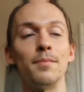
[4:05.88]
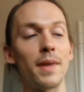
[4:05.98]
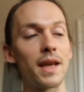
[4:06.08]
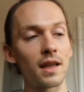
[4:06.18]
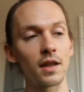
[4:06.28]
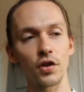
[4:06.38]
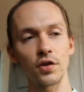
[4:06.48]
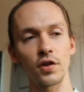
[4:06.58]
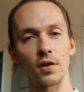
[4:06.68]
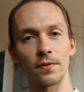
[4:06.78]
making
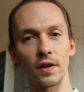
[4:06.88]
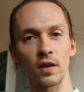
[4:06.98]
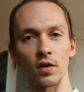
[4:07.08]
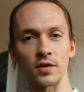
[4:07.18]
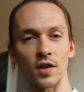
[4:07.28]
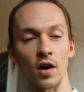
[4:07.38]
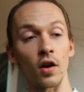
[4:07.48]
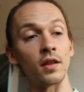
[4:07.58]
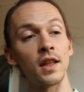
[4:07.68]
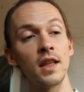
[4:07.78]
sure your fingers
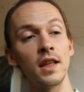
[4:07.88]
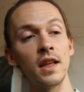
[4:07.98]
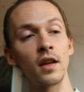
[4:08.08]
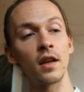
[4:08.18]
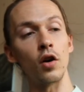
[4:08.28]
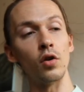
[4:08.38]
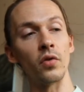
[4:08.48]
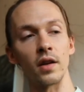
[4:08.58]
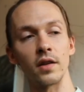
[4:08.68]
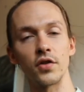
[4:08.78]
aren't leaning
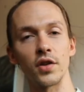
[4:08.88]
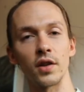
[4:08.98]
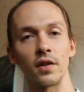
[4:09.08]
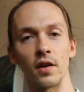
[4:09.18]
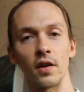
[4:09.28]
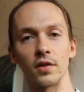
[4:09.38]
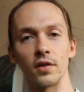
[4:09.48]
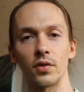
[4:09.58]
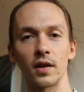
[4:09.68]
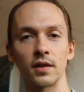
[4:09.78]
over and touching the other
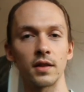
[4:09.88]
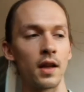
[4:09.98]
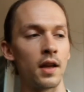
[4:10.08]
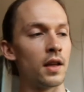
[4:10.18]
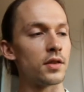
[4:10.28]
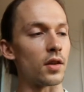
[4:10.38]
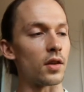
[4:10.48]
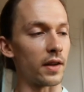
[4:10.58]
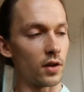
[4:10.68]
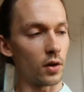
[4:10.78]
strings. So
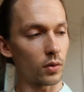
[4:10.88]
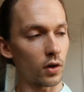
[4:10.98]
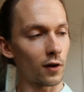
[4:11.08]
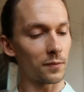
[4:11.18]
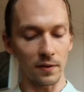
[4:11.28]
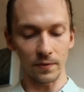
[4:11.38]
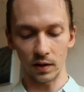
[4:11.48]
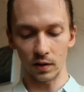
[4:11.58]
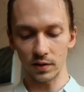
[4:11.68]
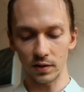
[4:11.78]
if I don't curve my
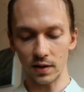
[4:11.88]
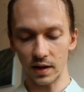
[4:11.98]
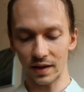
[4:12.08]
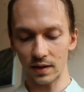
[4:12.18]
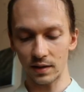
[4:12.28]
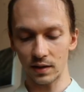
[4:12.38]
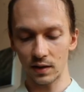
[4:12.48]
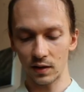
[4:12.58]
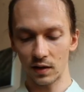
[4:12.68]
fingers like this,